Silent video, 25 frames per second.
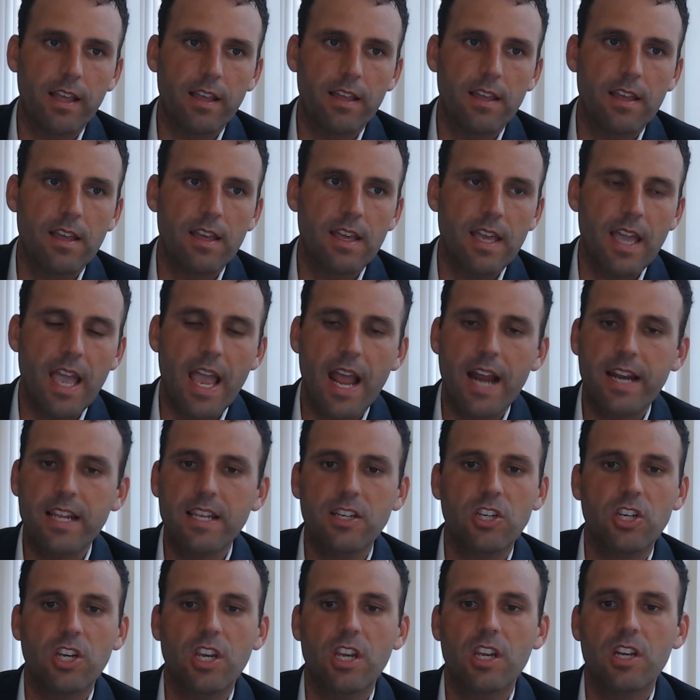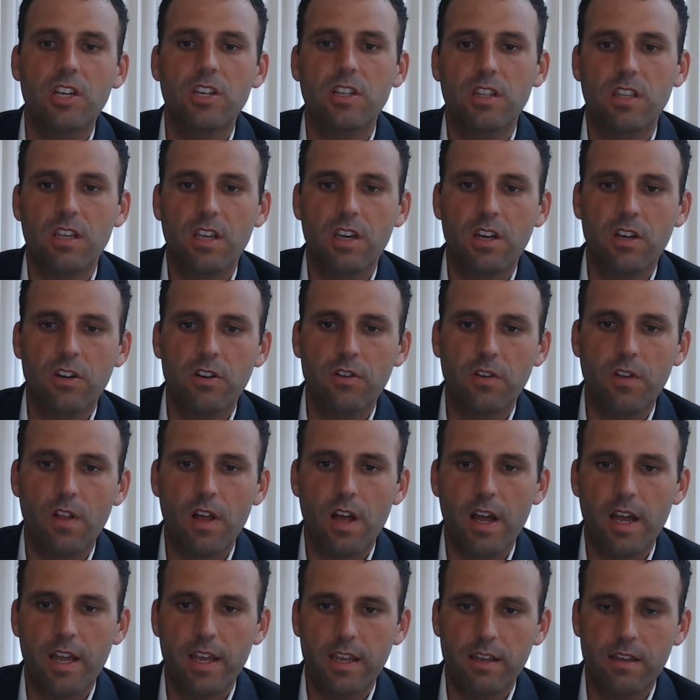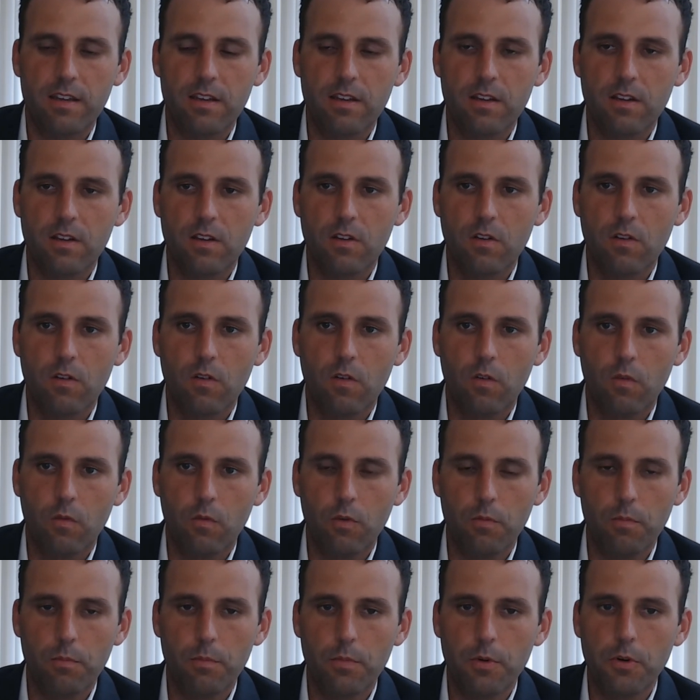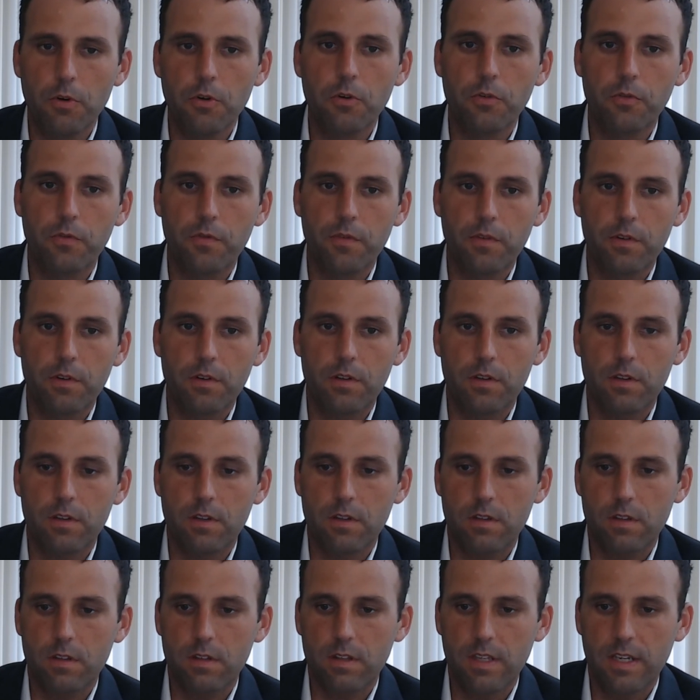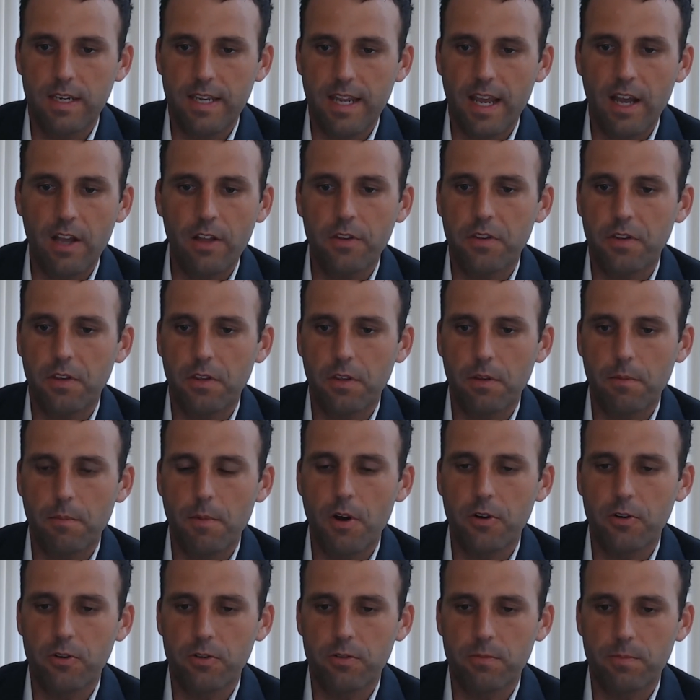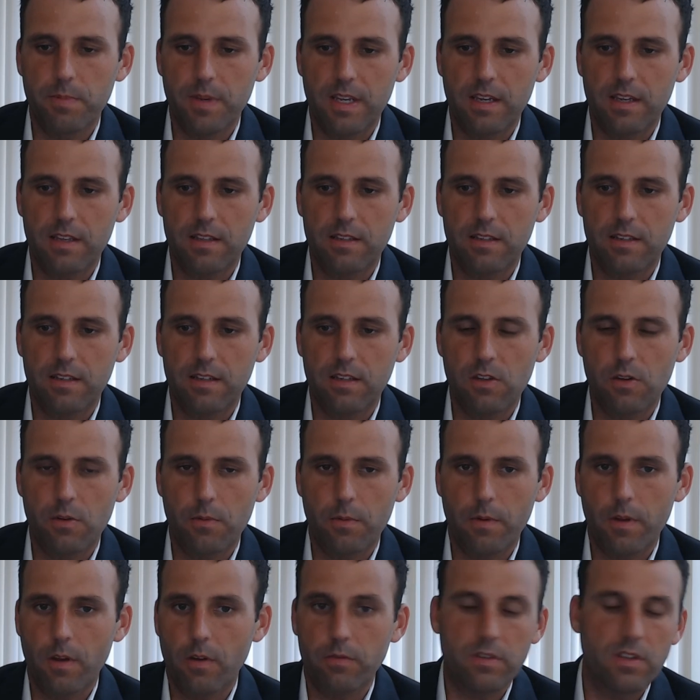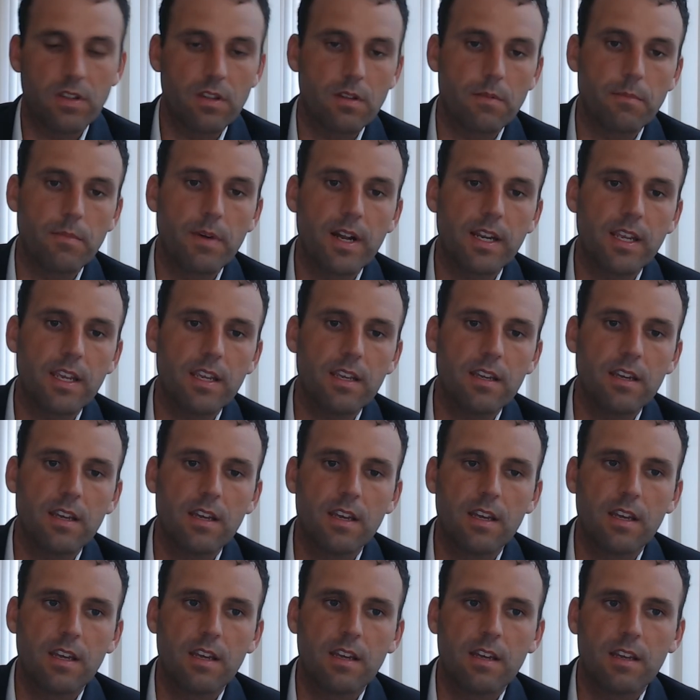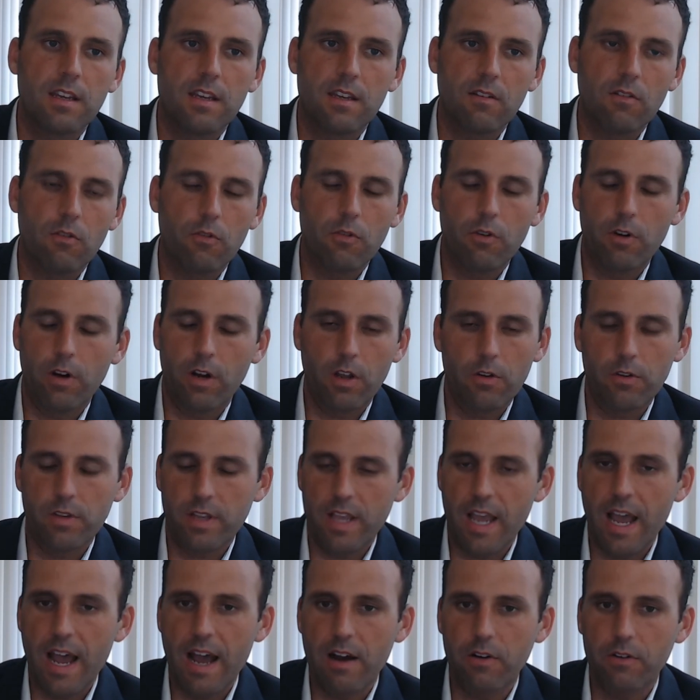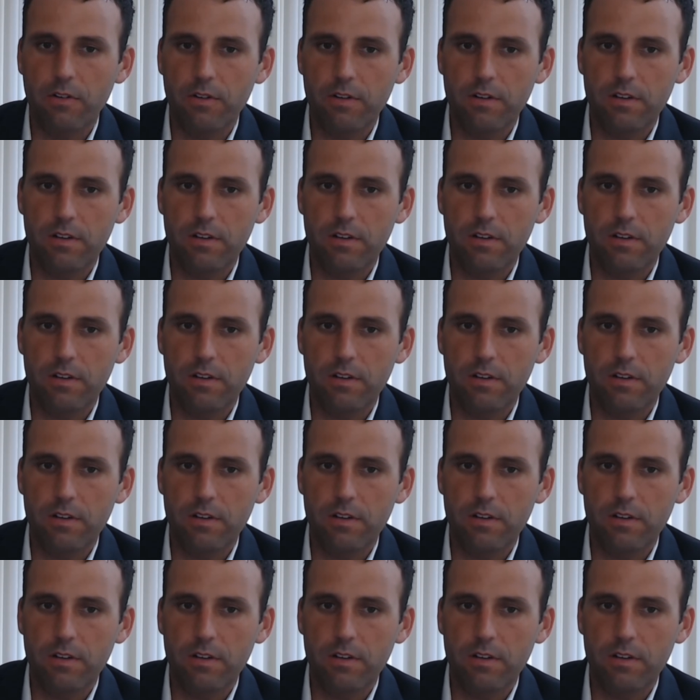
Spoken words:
any change in the underlying will move the delta the most, because it either goes in the money or it goes out.